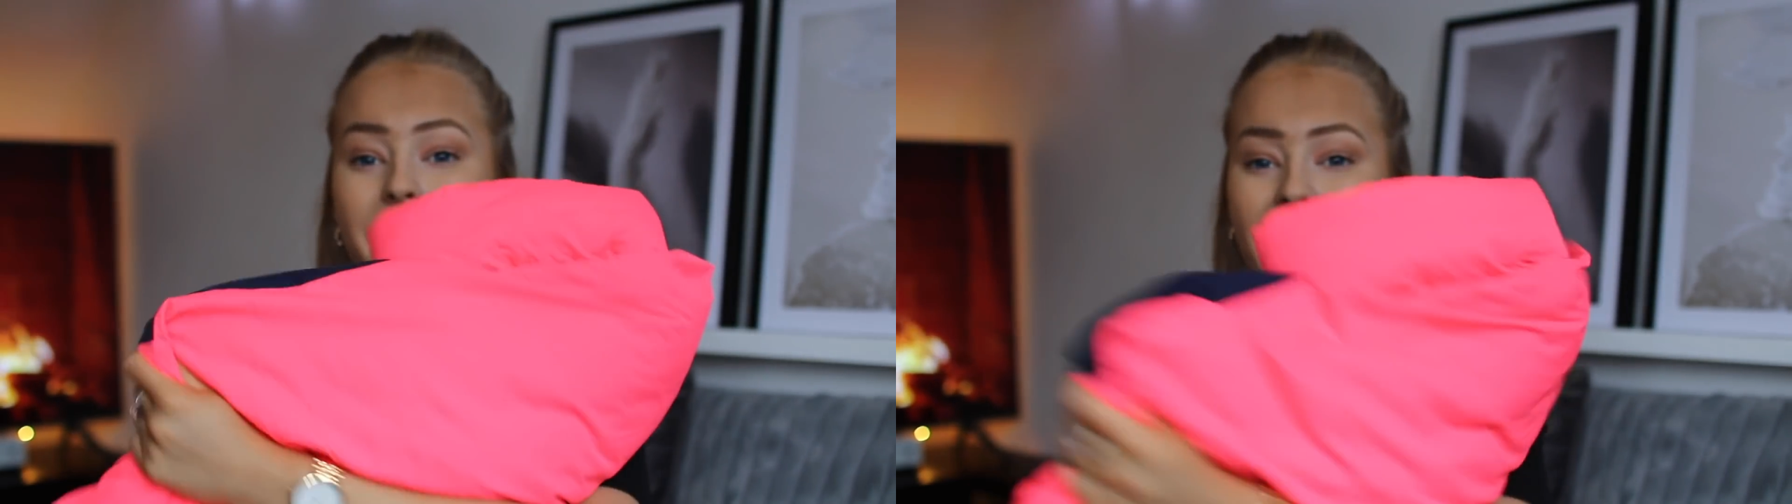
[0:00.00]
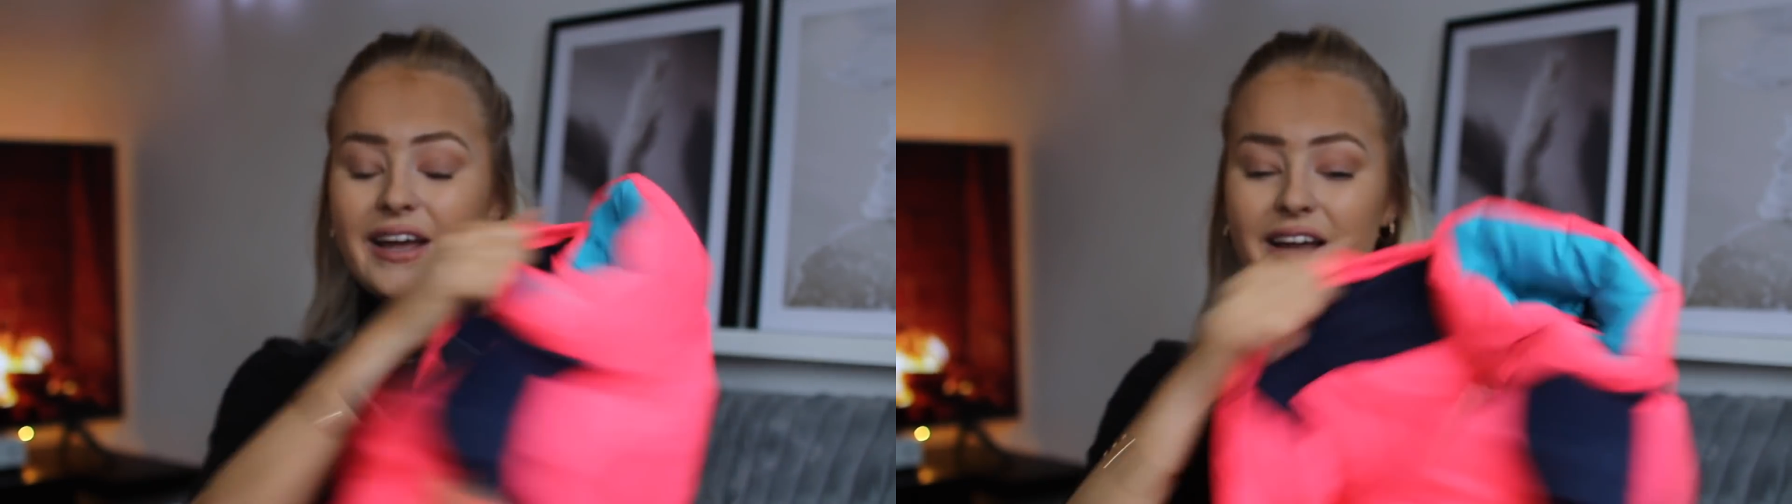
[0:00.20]

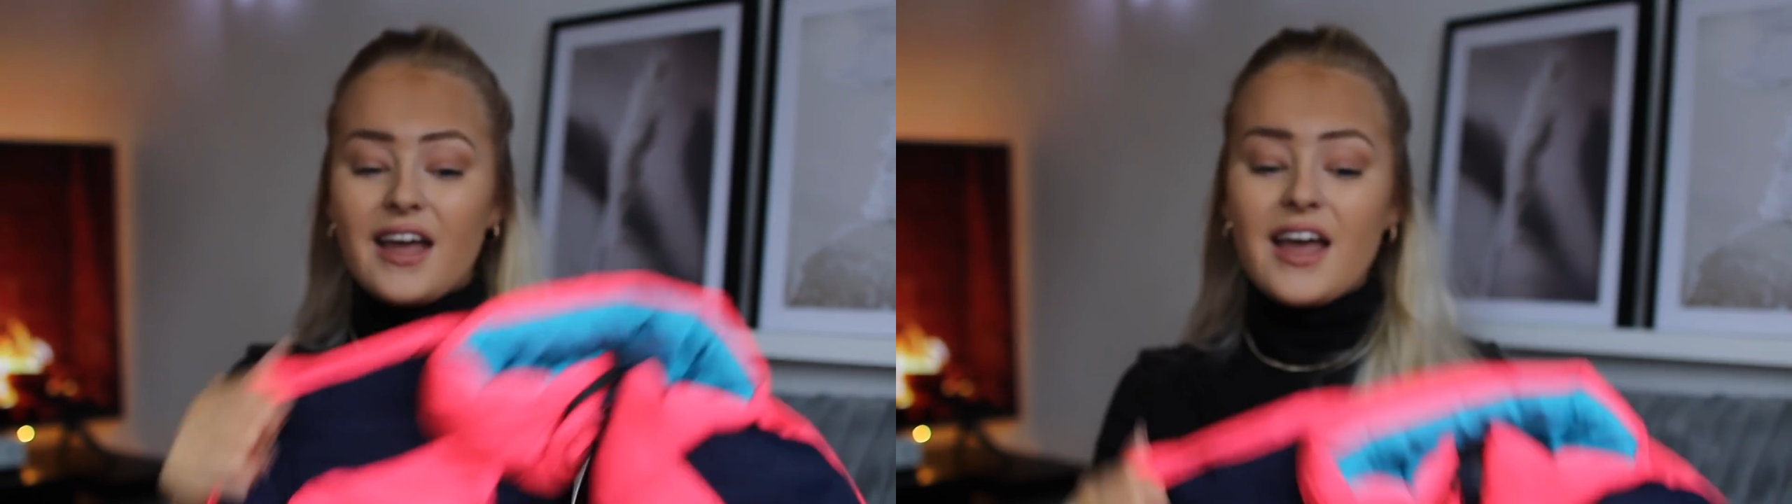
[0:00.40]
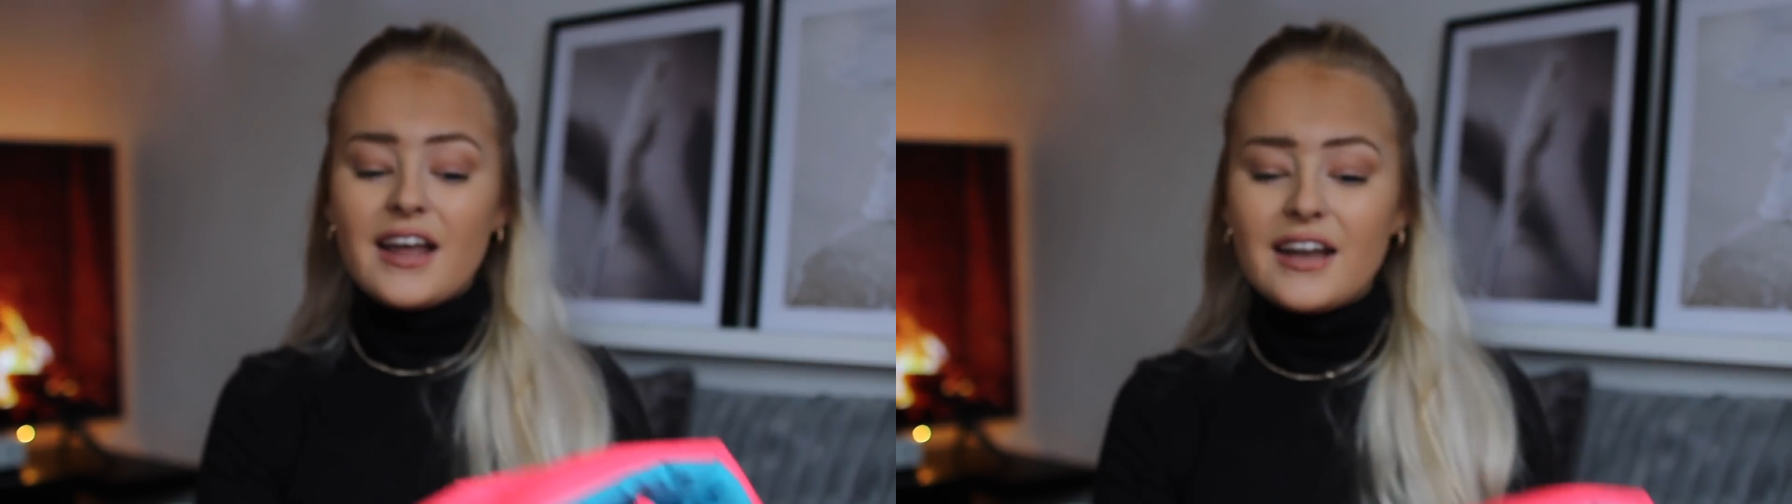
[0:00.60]
pink.
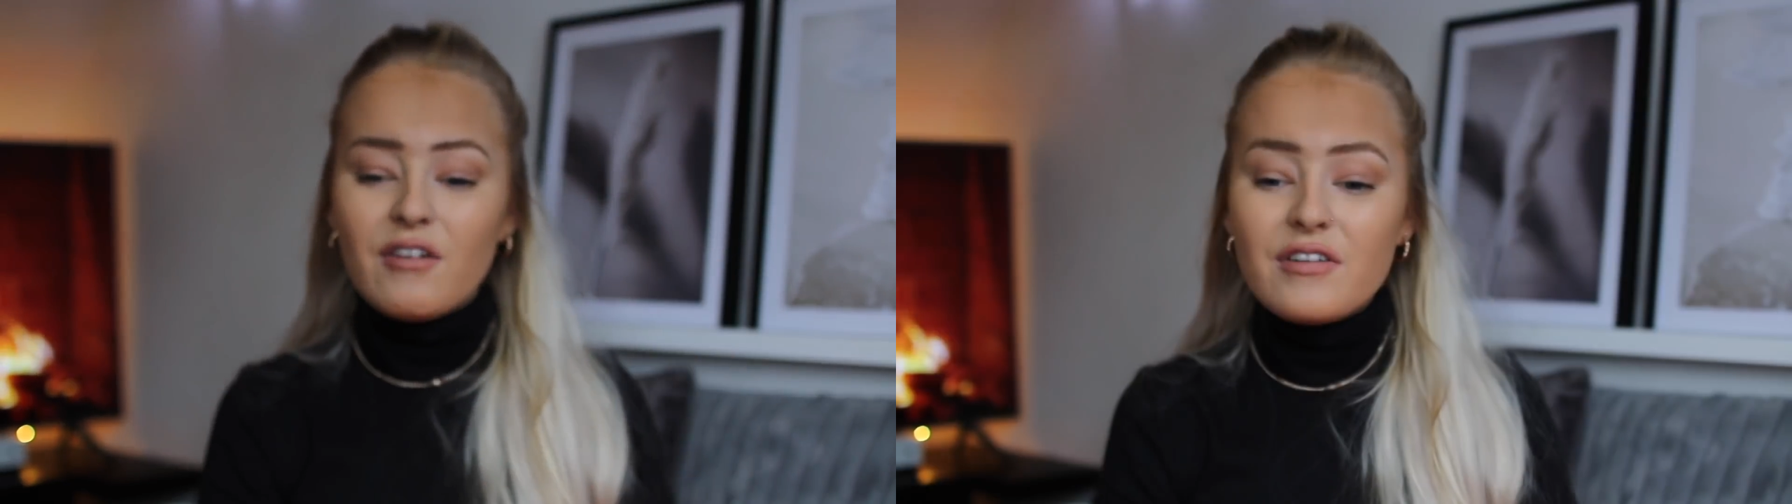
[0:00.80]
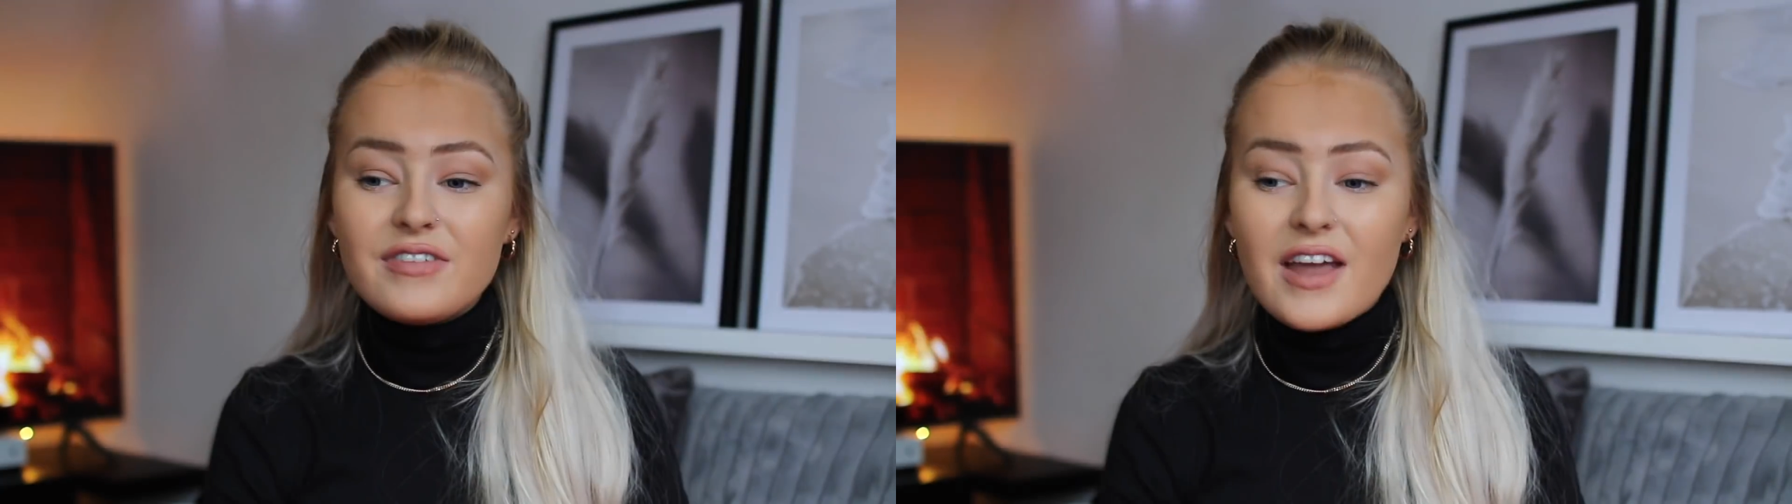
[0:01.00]
Now,
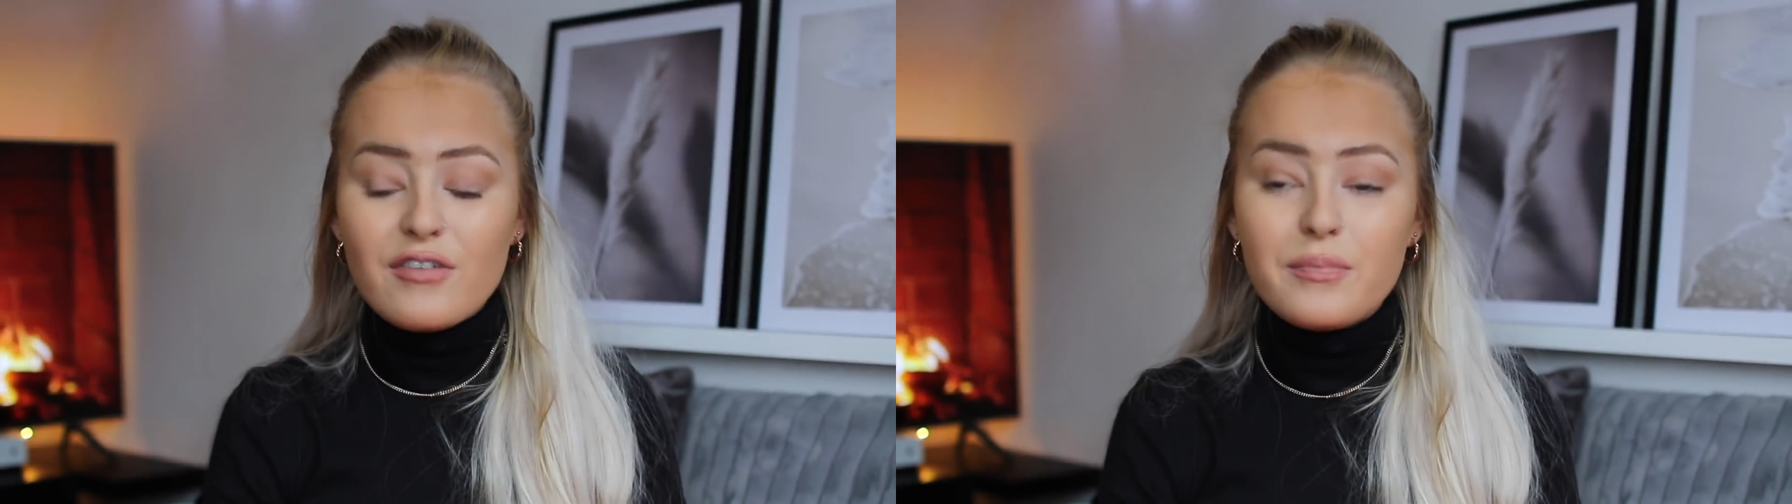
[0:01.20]
I've never